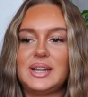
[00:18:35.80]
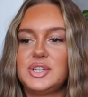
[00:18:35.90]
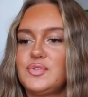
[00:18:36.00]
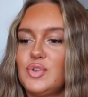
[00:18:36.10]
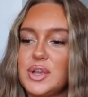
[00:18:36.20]
I
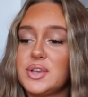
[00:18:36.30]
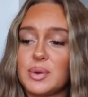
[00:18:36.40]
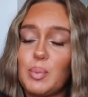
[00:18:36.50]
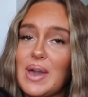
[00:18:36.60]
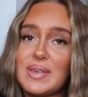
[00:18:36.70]
just feel like you
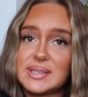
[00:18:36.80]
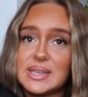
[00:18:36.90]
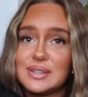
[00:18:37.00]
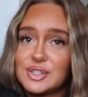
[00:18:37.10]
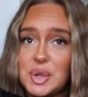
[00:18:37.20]
can wear this
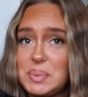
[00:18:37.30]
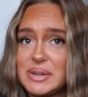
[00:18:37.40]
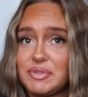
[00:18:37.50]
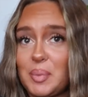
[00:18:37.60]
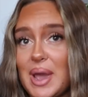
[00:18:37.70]
in so many
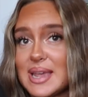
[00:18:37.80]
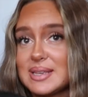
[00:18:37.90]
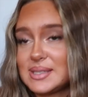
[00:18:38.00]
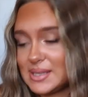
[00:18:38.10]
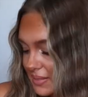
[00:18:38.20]
different
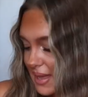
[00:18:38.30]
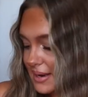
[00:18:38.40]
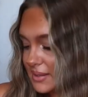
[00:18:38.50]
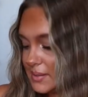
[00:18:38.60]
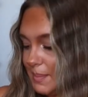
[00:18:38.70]
ways. And
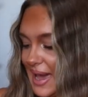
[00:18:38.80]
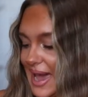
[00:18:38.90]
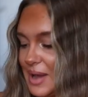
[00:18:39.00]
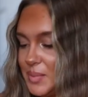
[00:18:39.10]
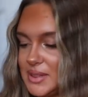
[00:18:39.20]
then to
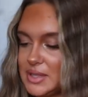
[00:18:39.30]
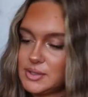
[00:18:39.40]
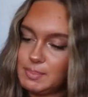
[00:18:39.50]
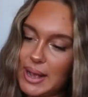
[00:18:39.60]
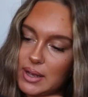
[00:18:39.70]
pair with
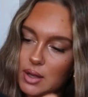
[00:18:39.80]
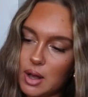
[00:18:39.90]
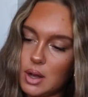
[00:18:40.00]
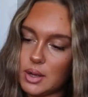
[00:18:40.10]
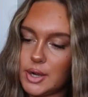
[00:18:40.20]
those black
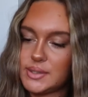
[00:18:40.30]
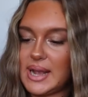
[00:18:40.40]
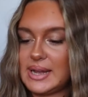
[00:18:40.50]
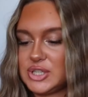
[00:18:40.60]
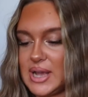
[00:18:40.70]
cargos, I
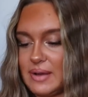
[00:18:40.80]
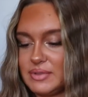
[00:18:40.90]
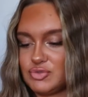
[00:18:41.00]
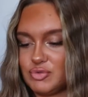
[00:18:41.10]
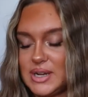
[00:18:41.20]
actually have
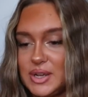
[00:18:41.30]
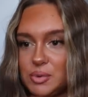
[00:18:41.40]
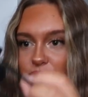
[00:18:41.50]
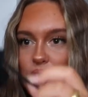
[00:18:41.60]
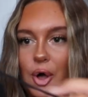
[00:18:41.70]
this really
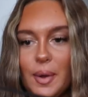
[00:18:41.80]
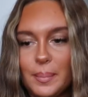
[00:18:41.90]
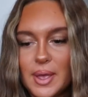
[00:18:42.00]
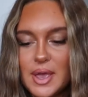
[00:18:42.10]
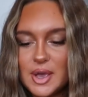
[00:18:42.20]
cool
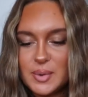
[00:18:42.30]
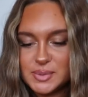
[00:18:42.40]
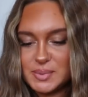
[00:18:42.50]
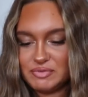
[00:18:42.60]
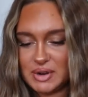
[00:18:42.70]
top,
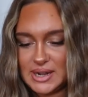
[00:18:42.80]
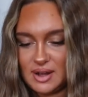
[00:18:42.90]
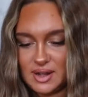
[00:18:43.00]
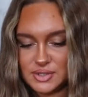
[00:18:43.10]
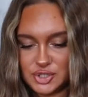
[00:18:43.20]
which will be really
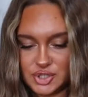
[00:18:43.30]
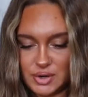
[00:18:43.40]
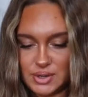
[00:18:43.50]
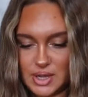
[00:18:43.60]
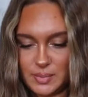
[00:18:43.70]
hard to show
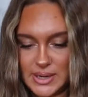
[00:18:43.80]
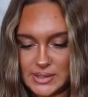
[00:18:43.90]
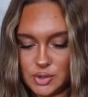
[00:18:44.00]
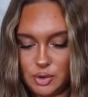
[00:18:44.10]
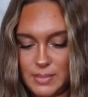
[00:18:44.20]
you when
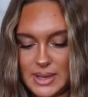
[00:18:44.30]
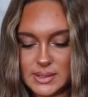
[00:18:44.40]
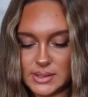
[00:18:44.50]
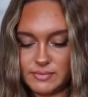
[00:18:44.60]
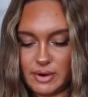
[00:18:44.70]
it's not on me
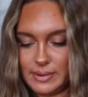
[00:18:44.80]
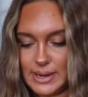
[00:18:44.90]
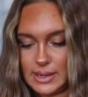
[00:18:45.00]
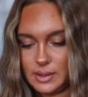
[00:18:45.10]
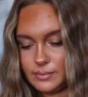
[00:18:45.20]
because it's
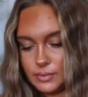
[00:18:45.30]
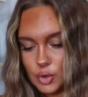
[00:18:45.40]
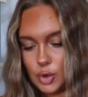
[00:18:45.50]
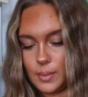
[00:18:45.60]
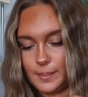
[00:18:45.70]
very
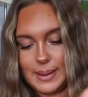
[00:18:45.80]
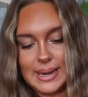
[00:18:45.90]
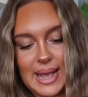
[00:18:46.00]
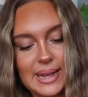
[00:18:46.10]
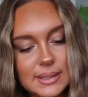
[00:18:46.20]

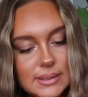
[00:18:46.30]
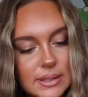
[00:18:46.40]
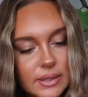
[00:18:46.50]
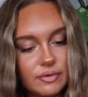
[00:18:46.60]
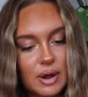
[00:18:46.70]
complex
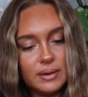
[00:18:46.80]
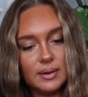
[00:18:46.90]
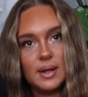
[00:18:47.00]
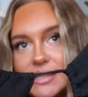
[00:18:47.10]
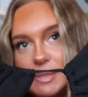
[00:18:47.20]
at the front.
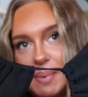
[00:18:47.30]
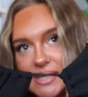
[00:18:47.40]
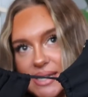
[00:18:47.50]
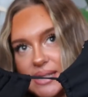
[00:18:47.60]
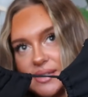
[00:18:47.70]
It's
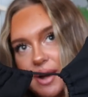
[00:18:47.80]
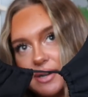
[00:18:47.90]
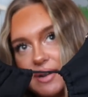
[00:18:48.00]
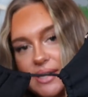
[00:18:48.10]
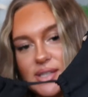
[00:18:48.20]
basically this
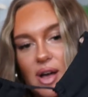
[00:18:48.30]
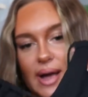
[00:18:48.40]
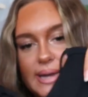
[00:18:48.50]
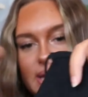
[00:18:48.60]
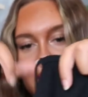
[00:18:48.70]
kind of like
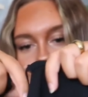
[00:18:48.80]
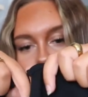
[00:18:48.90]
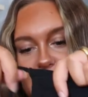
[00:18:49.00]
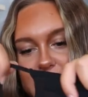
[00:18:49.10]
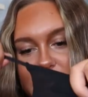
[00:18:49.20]
tied
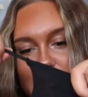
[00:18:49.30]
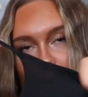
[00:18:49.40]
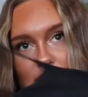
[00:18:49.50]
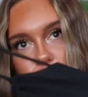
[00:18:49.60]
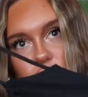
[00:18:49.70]
up
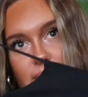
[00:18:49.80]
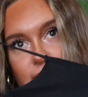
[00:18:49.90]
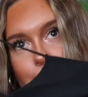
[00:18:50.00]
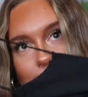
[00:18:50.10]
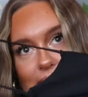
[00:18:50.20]
asymmetric
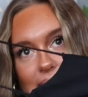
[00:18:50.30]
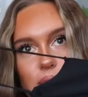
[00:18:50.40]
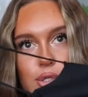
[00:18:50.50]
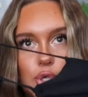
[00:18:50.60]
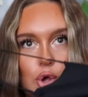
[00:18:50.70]

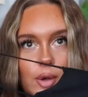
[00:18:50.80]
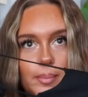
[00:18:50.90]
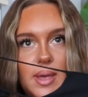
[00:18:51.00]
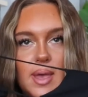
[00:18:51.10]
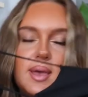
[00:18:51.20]
black
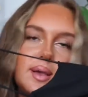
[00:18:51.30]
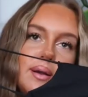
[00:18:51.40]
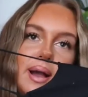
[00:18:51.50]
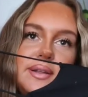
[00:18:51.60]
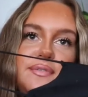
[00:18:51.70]
top.
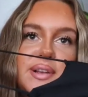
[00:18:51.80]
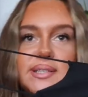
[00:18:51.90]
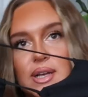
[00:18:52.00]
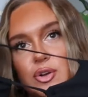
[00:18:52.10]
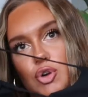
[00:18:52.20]
Kind of
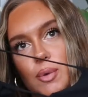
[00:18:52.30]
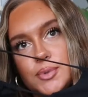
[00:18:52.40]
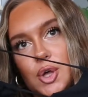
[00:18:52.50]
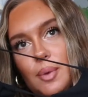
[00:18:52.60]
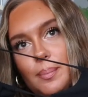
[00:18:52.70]
fits like a crop
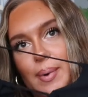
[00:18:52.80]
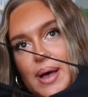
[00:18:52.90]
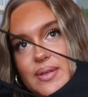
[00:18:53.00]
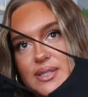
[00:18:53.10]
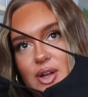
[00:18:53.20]
top,
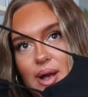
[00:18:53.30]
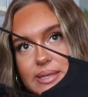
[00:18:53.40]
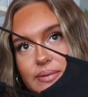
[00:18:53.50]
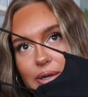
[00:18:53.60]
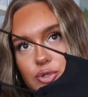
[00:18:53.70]
but this
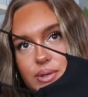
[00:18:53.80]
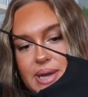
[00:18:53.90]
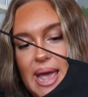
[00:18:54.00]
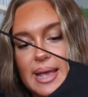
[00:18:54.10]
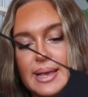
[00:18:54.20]
ties around your
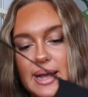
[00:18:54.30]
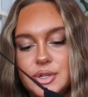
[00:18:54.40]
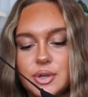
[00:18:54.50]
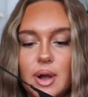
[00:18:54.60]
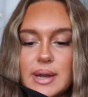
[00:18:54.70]
neck and
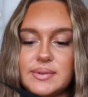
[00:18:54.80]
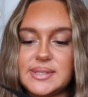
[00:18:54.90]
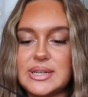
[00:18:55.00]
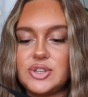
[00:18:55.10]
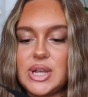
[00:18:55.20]
you can kind of
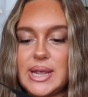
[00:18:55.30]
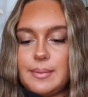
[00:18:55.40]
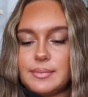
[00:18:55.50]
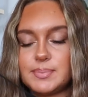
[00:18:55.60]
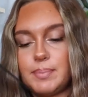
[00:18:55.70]
cinch
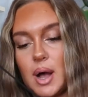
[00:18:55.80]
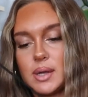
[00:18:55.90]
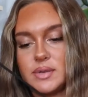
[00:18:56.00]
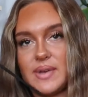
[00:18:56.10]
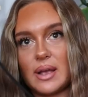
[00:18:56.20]
in
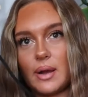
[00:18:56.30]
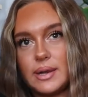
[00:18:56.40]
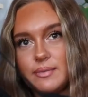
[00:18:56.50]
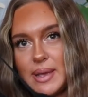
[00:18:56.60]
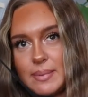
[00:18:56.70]
parts of it and
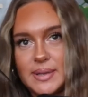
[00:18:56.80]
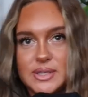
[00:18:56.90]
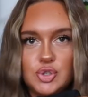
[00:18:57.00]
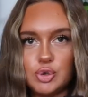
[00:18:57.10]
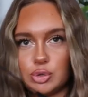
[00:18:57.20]
kind of make
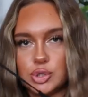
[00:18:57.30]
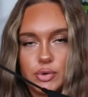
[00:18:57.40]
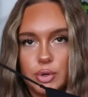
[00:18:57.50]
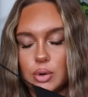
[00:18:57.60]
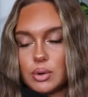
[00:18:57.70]
bits shorter
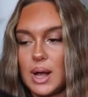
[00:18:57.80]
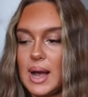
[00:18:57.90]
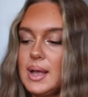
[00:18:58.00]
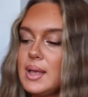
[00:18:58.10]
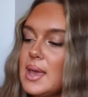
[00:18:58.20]
or
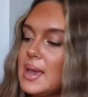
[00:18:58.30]
longer.